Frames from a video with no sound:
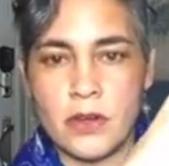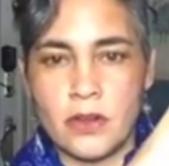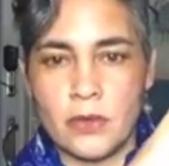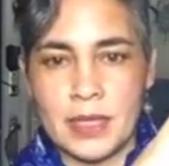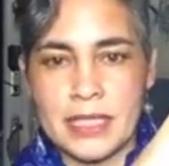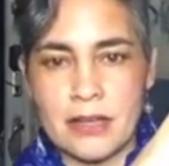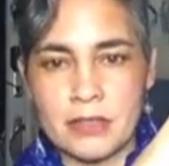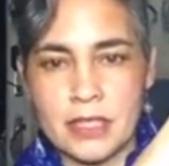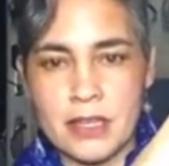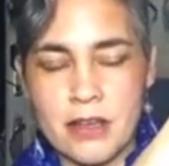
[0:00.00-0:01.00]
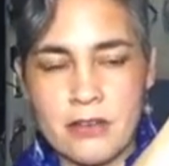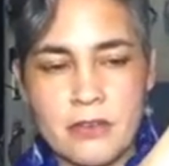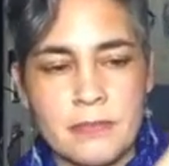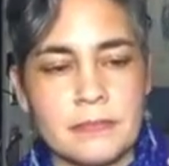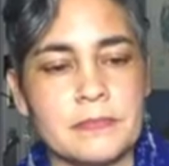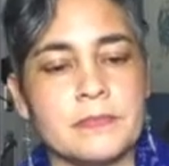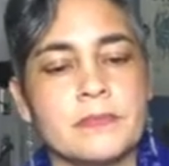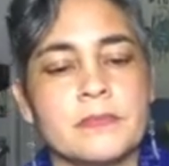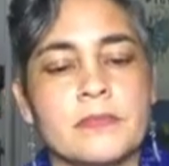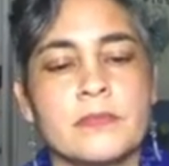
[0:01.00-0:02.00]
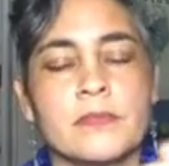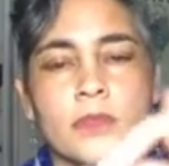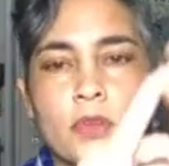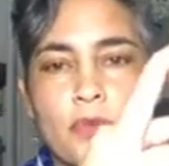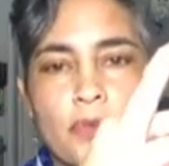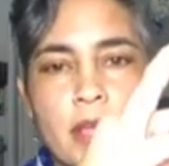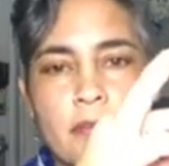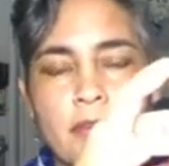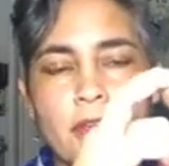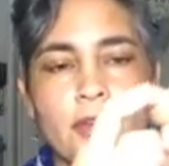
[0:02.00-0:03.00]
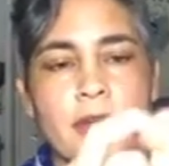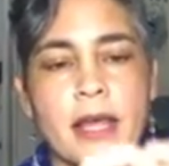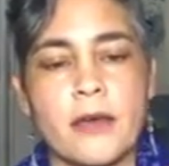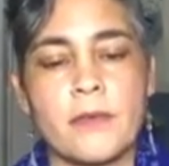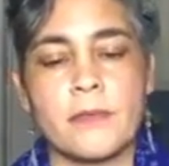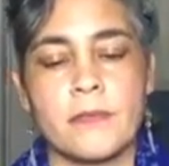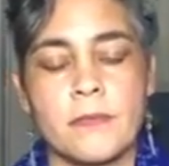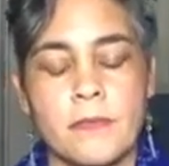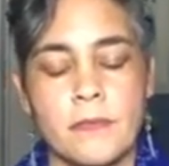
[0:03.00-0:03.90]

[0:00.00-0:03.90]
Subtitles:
All the way down to the knuckle. Ring finger now.